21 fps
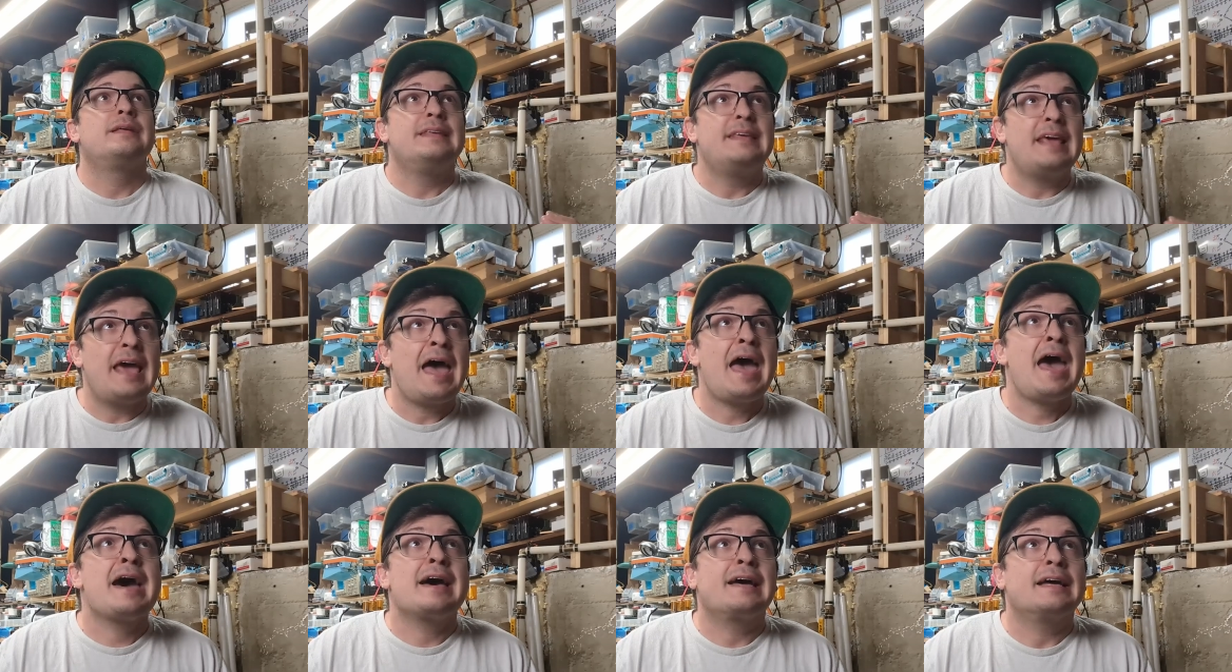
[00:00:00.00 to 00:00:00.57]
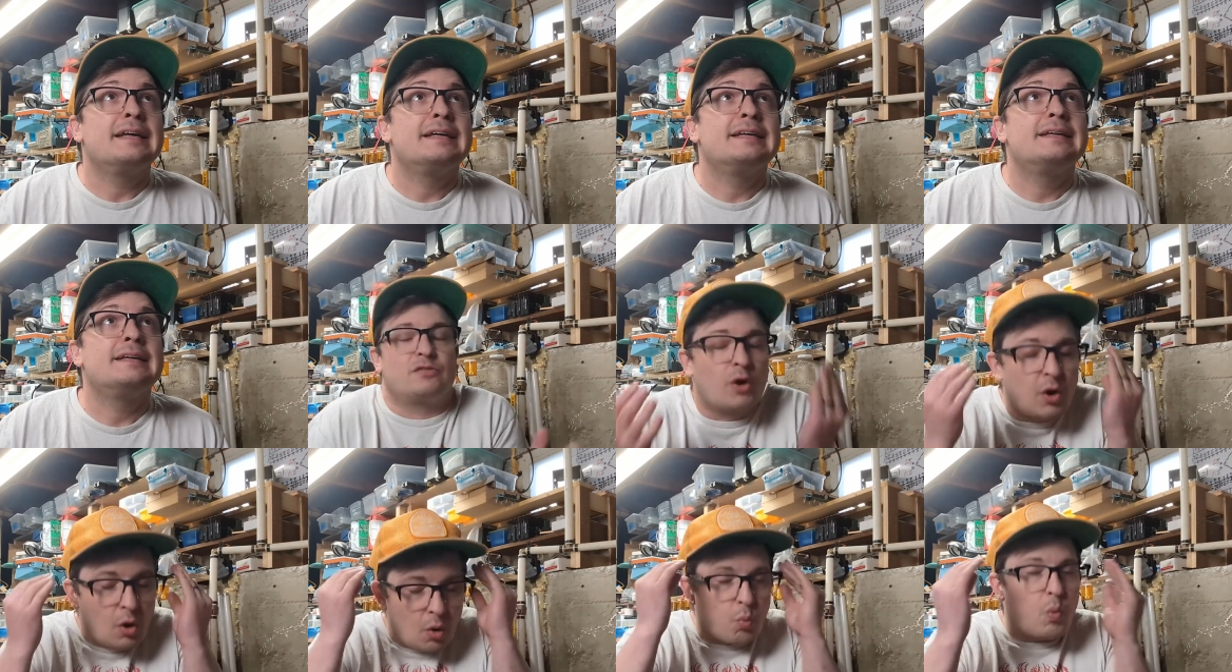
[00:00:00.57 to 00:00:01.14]
Yeah!
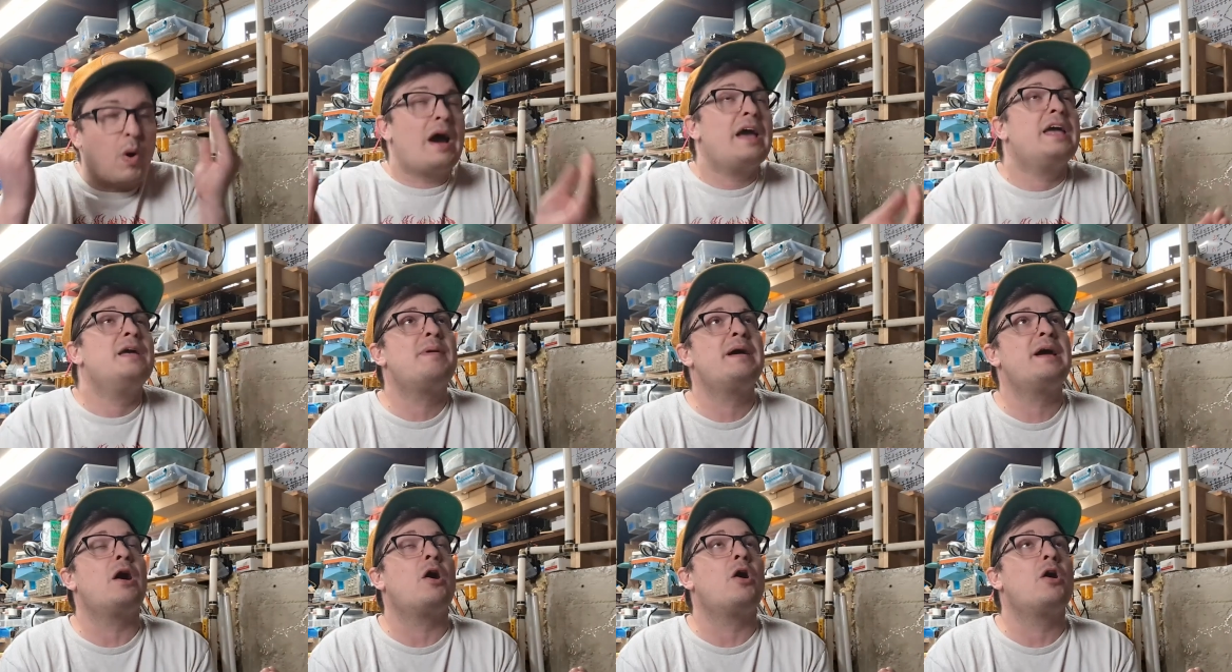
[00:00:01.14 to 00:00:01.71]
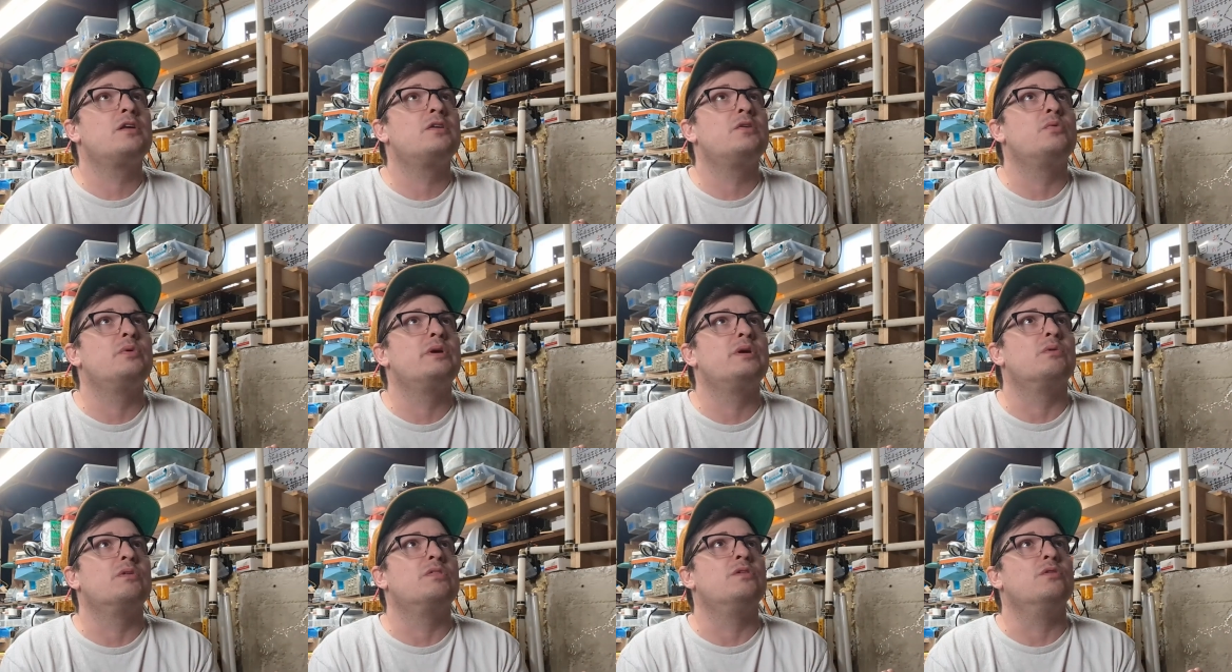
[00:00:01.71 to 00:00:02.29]
Why am I
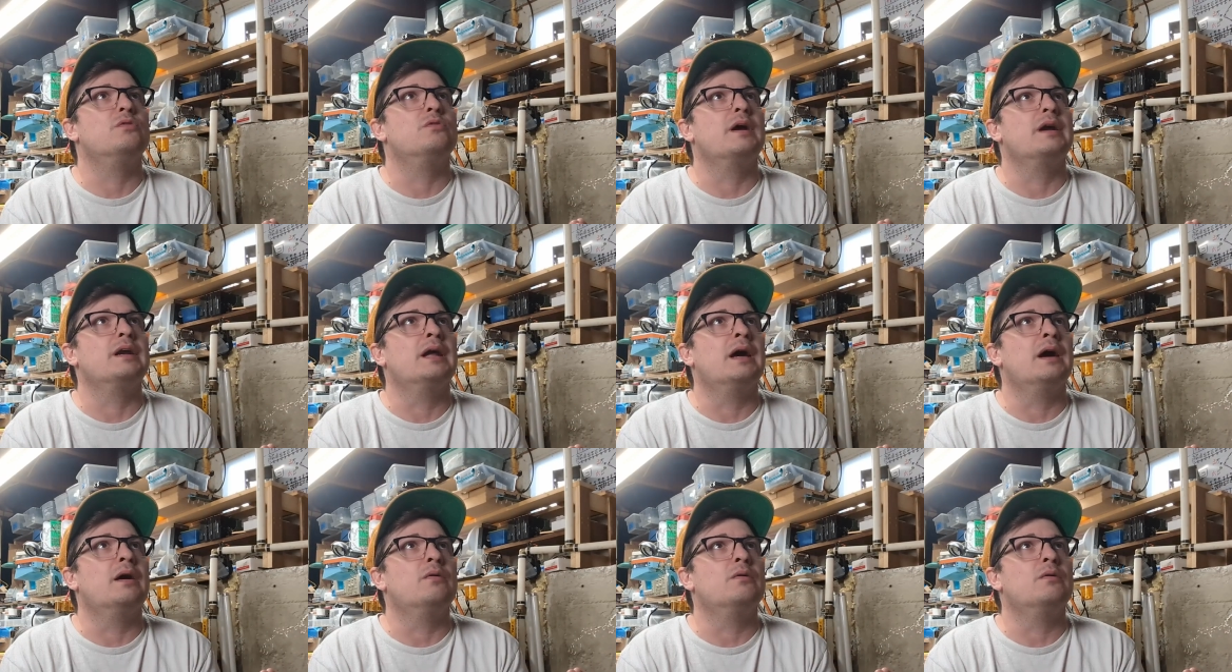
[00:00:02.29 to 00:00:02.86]
arguing with you right now?